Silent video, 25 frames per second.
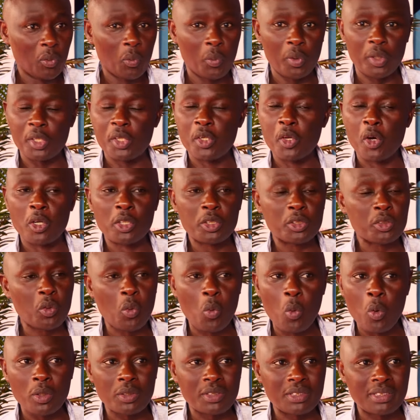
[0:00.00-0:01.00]
We don't
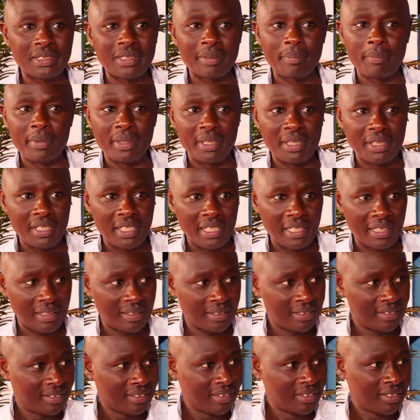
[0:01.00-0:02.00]
quote the media.
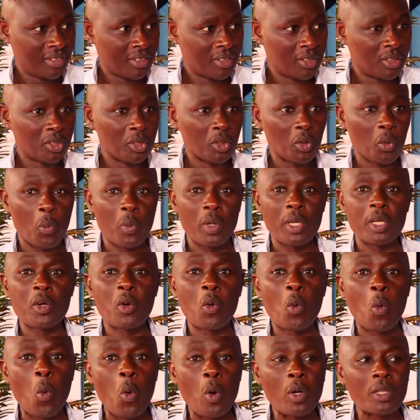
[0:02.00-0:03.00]
Uh-huh. We
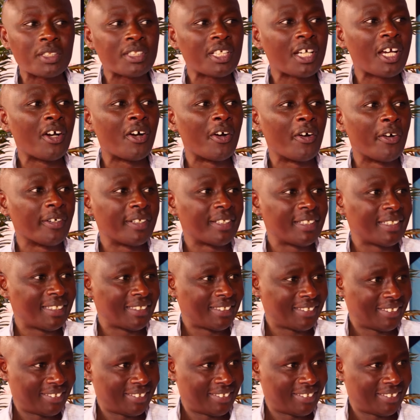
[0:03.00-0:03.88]
quote God.